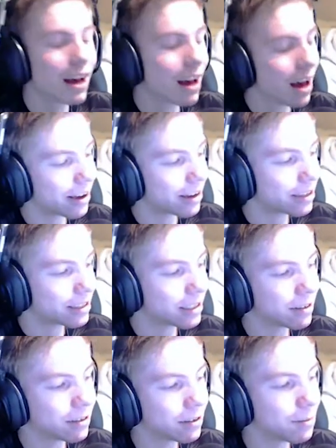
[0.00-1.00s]
I got
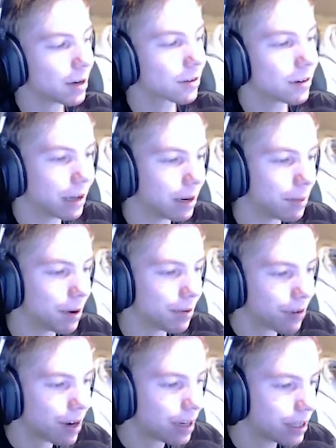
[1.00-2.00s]
in the background here my
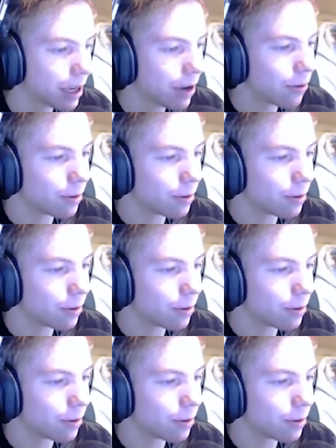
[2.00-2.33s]
friend, which